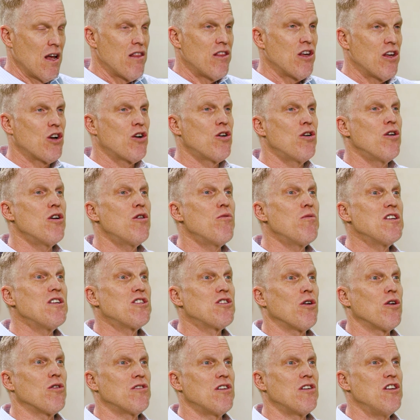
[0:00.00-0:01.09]
that could
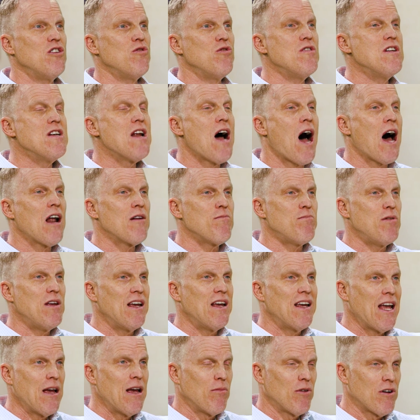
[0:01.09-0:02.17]
result in you not
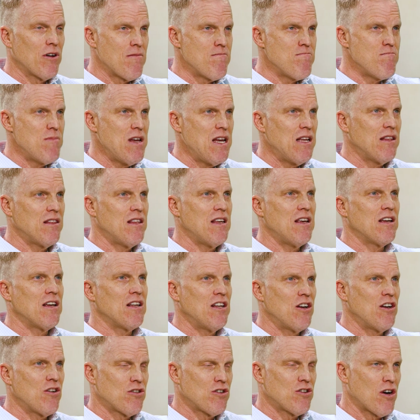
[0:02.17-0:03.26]
being able to meet the
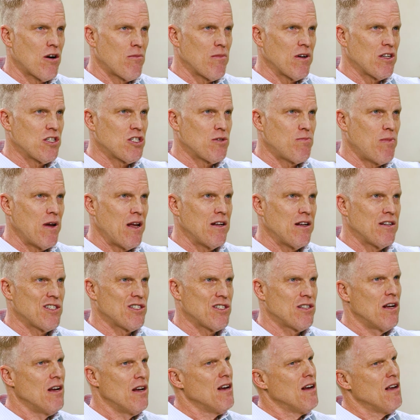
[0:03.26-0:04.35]
near-term expense,